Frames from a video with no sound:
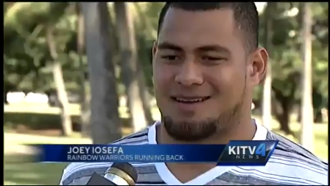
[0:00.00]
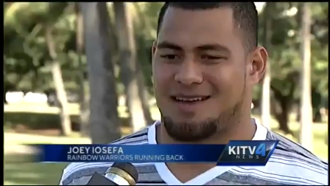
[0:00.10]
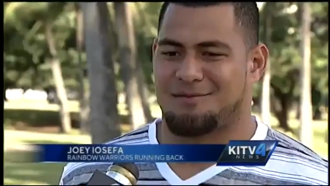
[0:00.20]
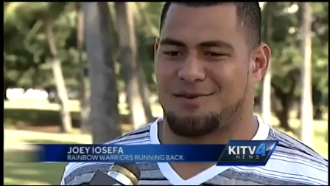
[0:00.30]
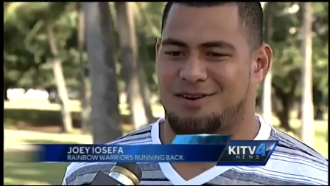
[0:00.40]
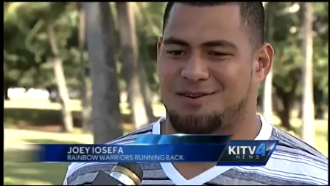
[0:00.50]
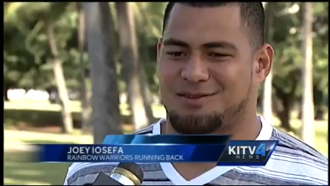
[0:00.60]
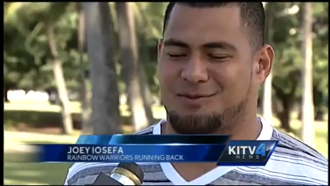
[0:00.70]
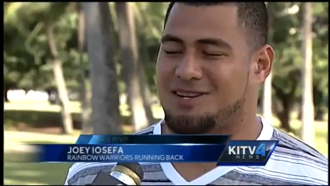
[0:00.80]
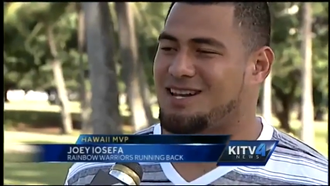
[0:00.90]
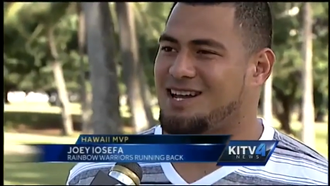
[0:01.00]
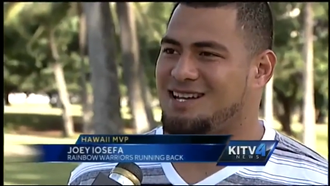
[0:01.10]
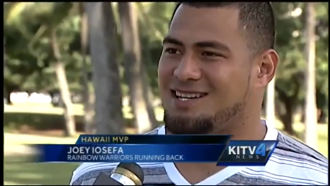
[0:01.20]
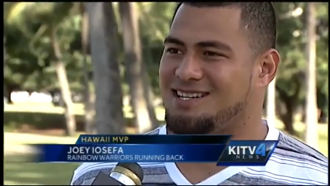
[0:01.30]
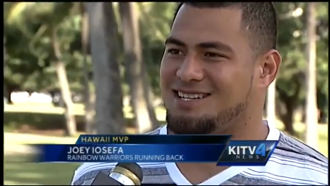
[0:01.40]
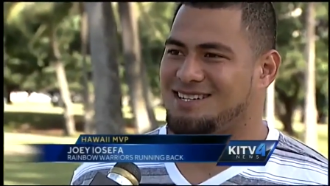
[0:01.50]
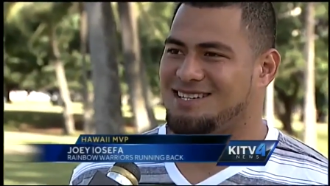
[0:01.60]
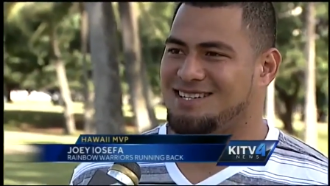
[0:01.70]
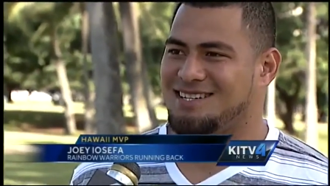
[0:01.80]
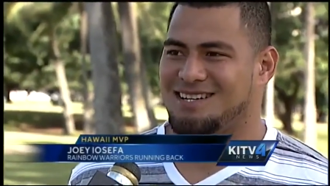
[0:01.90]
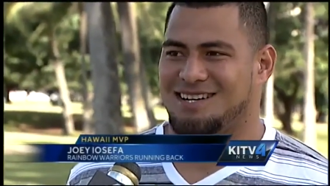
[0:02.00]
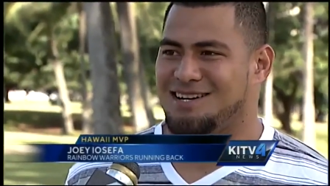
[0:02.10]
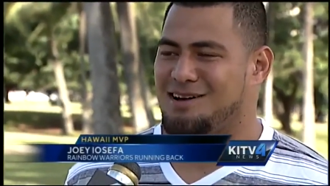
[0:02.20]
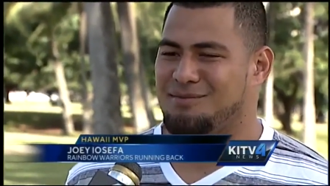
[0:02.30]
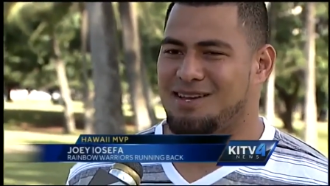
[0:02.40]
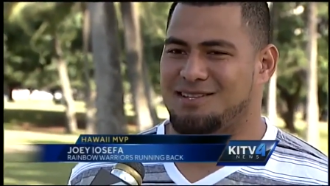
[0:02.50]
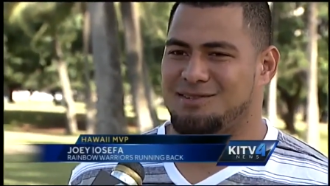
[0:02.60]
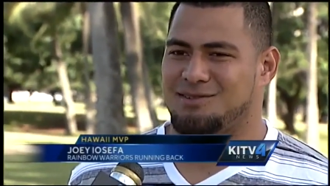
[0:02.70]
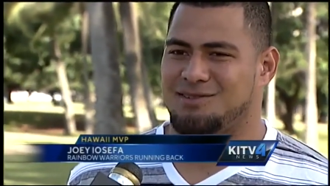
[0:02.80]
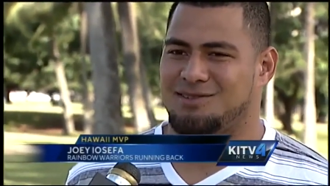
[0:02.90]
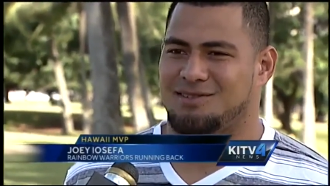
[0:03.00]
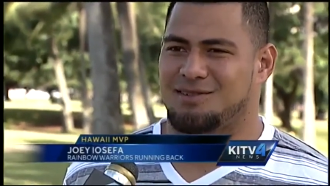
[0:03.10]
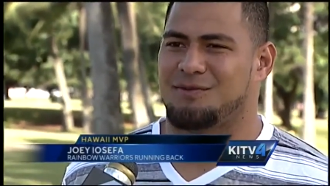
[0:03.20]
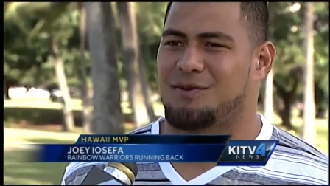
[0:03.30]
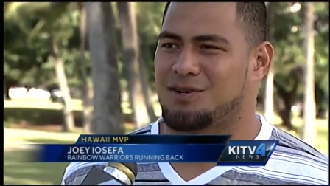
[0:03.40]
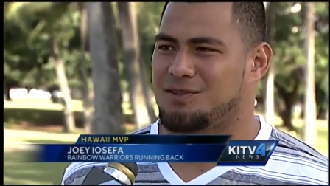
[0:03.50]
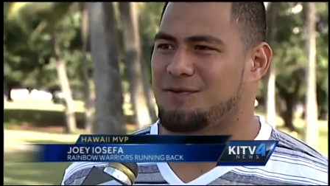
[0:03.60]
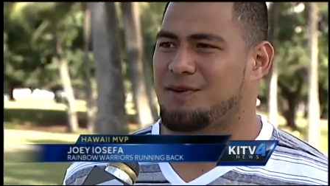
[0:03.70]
Came here, I was 190. I'm like 2, 240,